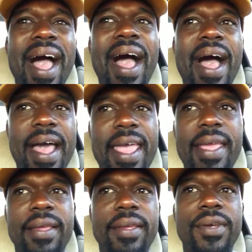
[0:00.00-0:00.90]

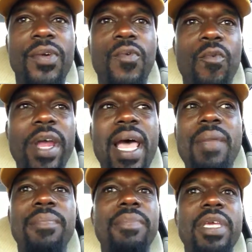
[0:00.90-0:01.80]
I, when
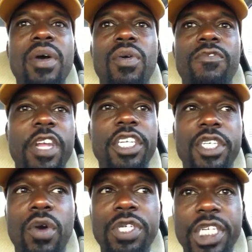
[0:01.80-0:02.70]
I'm, you know,
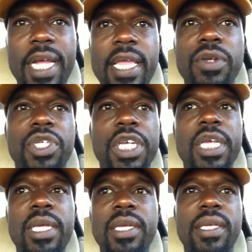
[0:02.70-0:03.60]
finished coaching, I
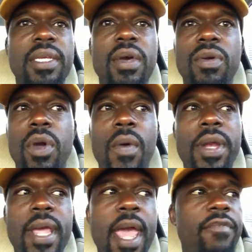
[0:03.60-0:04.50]
usually, you know, go
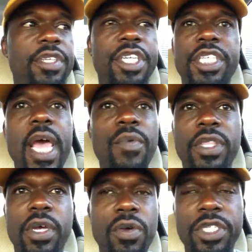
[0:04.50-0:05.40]
and have chit-chat
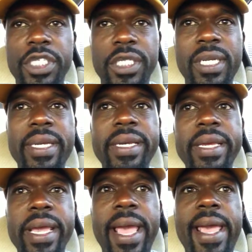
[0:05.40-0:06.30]
with the coaches.
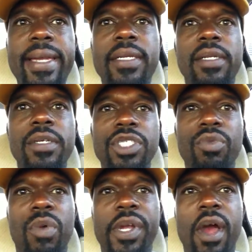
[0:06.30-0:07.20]
And close to
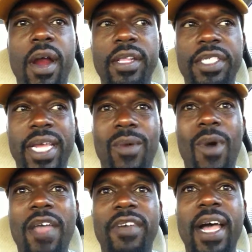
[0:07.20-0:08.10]
where we are, there's like a
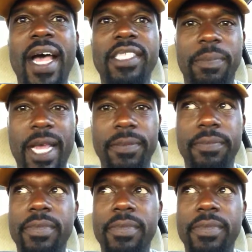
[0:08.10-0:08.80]
Wi-Fi hotspot.